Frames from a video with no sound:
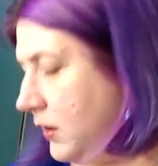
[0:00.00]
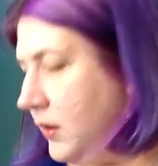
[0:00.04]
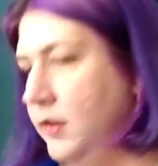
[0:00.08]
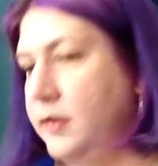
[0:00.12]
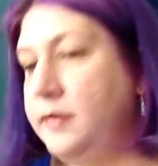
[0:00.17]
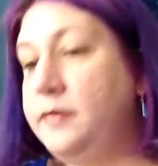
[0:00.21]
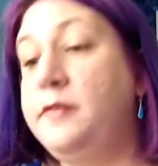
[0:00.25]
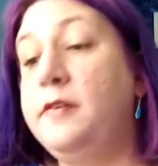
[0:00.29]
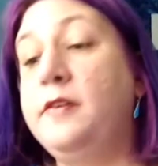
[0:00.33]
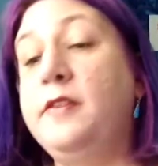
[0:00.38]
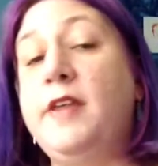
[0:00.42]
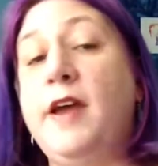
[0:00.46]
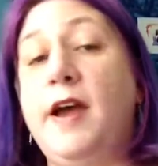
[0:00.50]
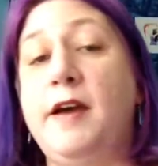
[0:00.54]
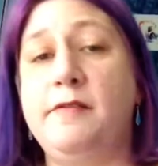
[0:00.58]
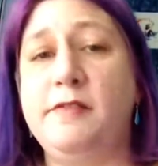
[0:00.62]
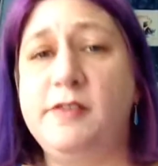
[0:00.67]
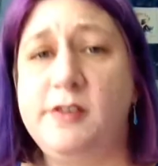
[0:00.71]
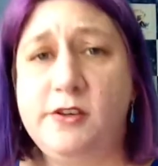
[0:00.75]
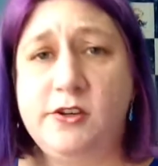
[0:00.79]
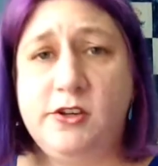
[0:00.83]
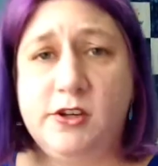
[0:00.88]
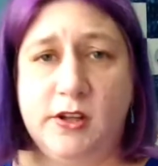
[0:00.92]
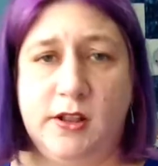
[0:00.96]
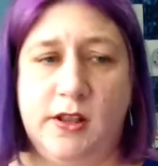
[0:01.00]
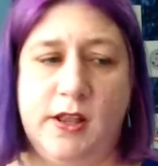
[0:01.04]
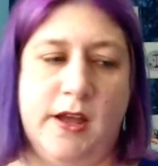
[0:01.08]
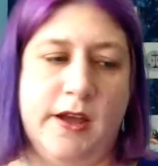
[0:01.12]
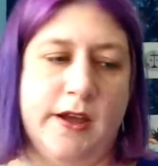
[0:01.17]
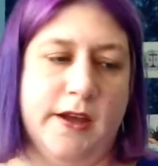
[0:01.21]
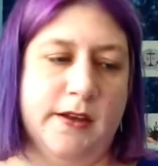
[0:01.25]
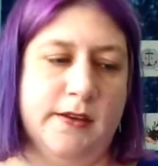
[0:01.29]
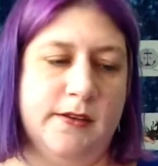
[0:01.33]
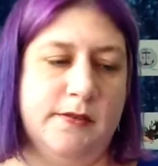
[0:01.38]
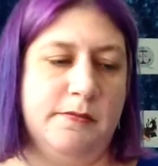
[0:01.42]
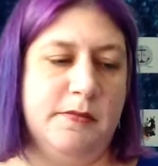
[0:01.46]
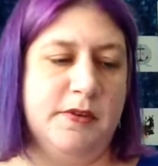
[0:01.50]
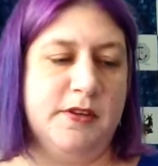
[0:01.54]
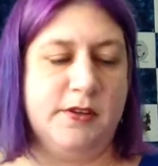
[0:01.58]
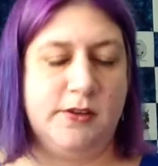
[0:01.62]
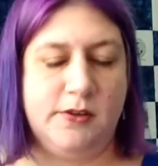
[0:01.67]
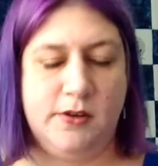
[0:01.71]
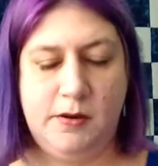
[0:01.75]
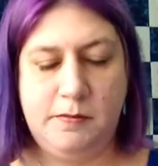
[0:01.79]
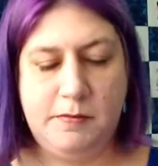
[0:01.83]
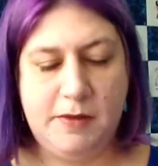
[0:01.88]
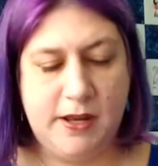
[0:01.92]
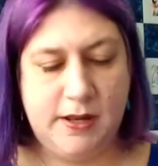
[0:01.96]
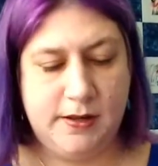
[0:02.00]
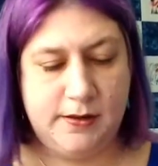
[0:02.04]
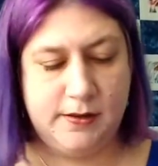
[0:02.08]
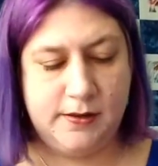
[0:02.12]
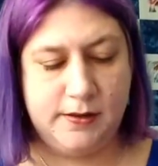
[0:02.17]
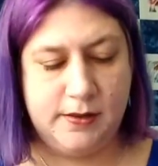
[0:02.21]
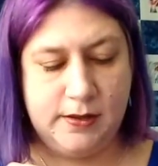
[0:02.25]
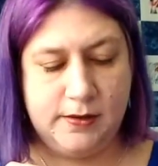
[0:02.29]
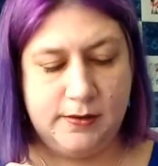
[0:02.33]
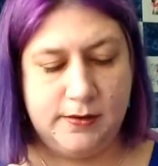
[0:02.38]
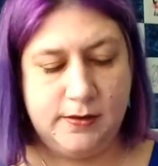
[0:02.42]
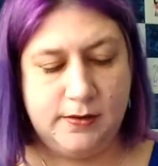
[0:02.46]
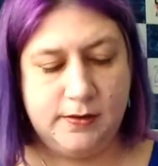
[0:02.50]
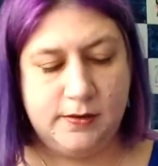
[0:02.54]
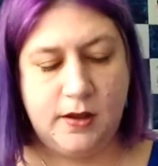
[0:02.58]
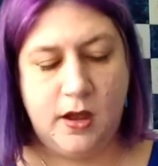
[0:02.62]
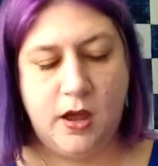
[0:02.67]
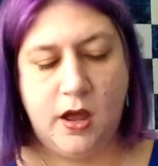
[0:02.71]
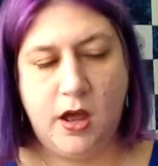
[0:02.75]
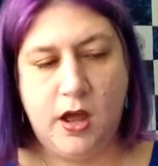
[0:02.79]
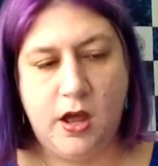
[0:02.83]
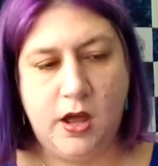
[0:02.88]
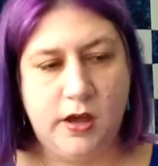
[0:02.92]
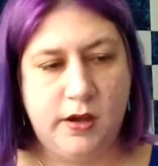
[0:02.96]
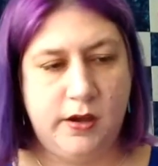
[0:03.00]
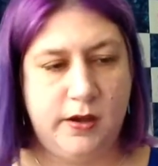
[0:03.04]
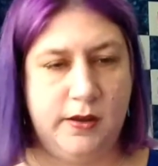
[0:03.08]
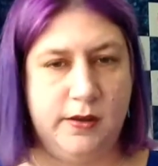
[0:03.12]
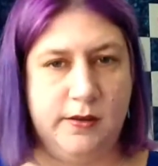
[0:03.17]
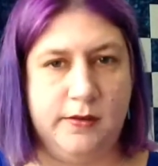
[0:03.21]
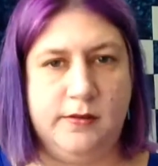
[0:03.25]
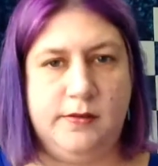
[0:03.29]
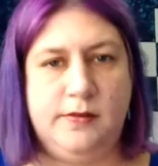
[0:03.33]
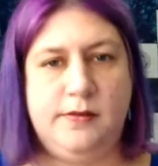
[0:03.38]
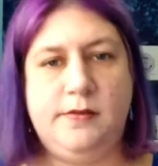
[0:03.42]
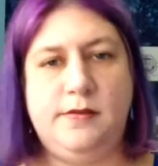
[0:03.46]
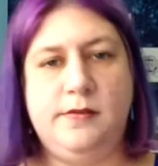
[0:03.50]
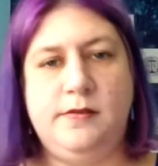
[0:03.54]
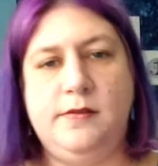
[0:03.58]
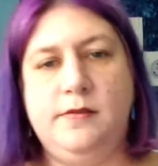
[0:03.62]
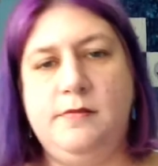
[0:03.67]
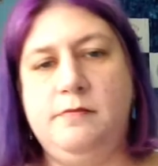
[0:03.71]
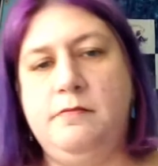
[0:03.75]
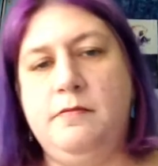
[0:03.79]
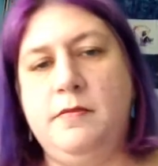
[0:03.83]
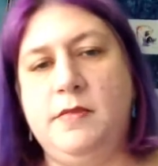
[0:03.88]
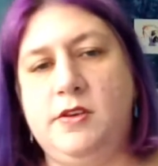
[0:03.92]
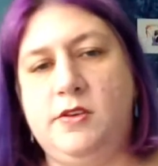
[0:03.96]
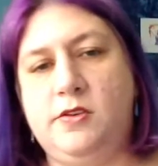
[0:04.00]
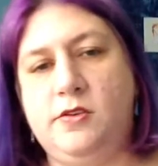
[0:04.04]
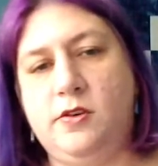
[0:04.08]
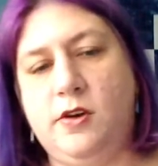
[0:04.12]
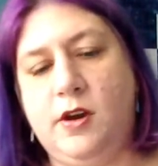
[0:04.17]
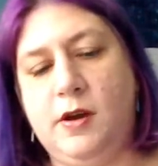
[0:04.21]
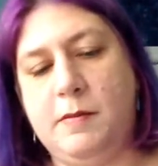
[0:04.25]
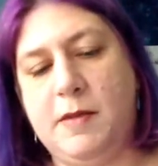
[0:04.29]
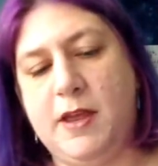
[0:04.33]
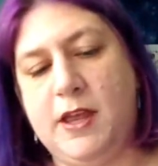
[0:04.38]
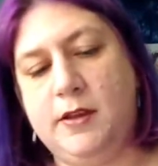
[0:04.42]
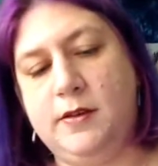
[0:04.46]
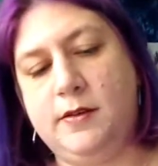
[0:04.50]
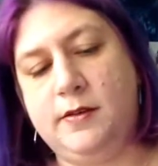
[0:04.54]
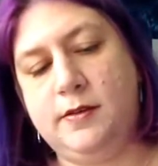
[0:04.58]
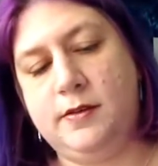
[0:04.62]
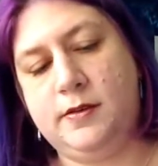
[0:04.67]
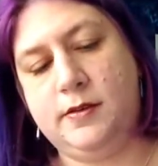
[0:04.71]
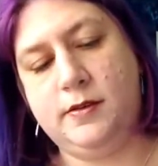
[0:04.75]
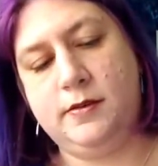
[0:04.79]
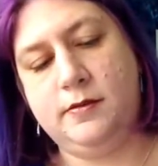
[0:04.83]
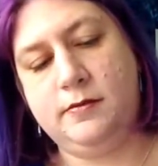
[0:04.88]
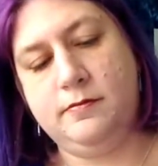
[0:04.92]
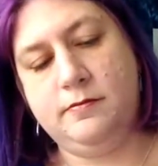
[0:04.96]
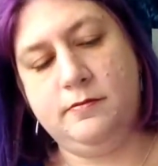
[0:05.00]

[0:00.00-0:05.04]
So that was July's Mystery Bits. This is August's Mystery Bits.